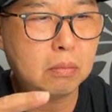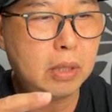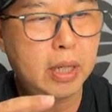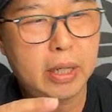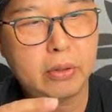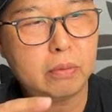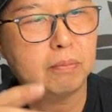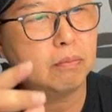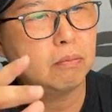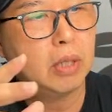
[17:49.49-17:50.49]
Yeah, I do.
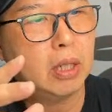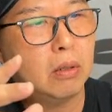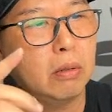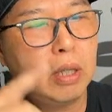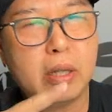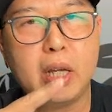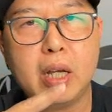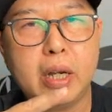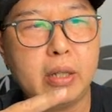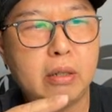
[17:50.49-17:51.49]
The only
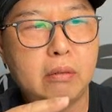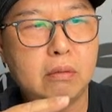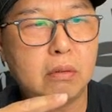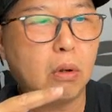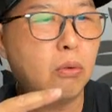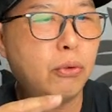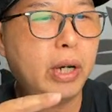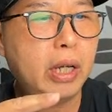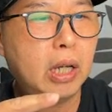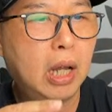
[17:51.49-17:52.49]
thing I don't
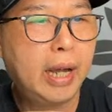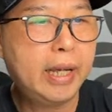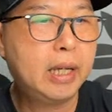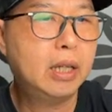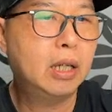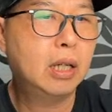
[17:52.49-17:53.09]
really like,